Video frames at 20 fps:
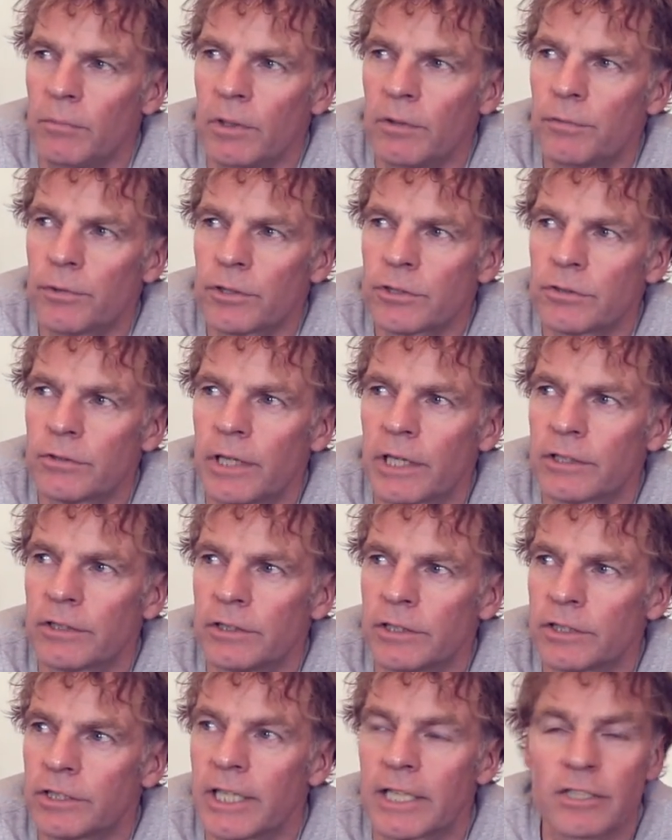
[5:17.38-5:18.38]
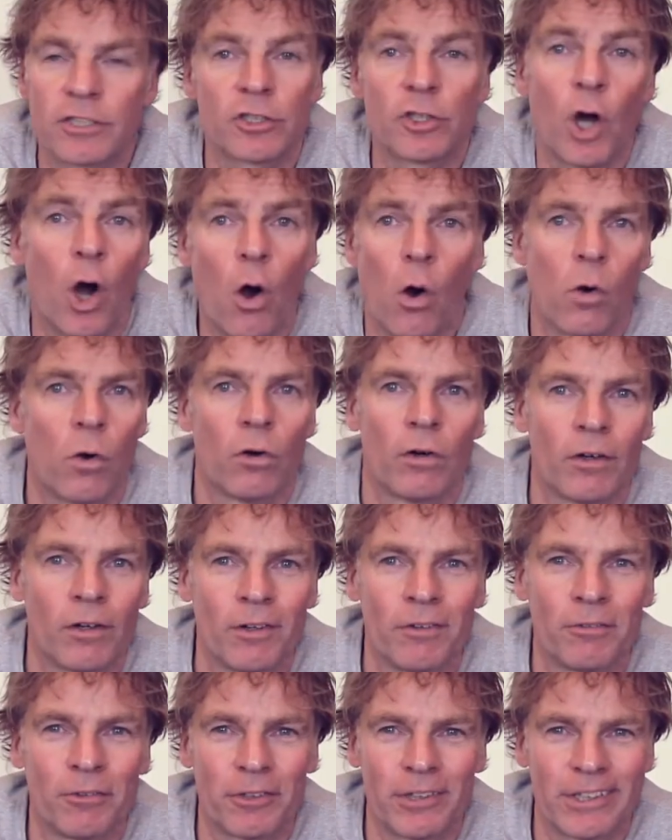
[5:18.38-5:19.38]
first reaction is yes, go
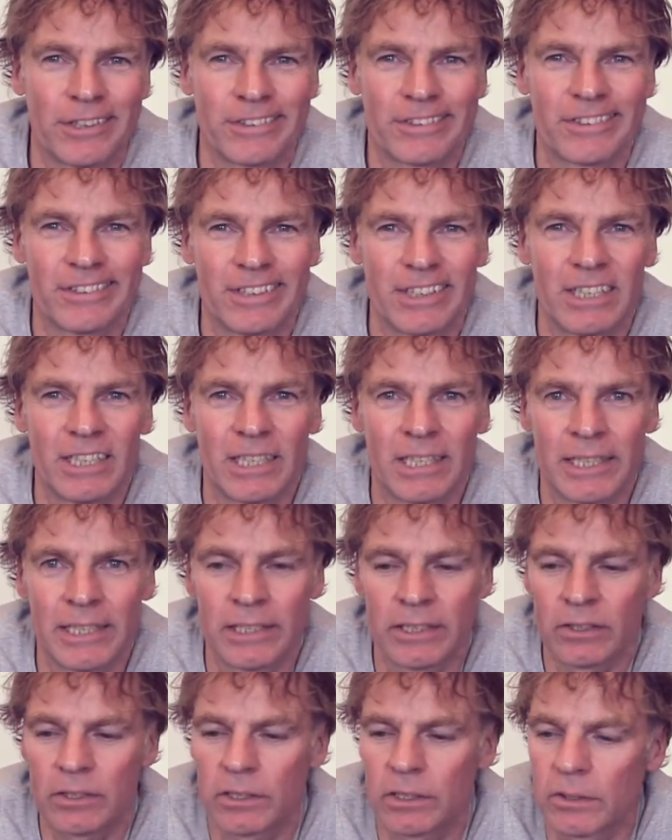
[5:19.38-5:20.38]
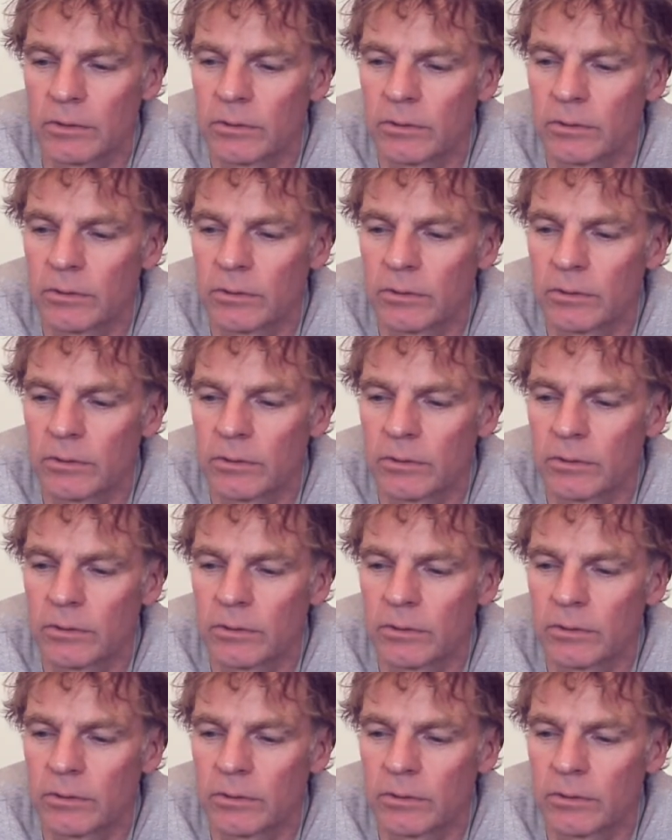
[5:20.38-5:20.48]
for it. And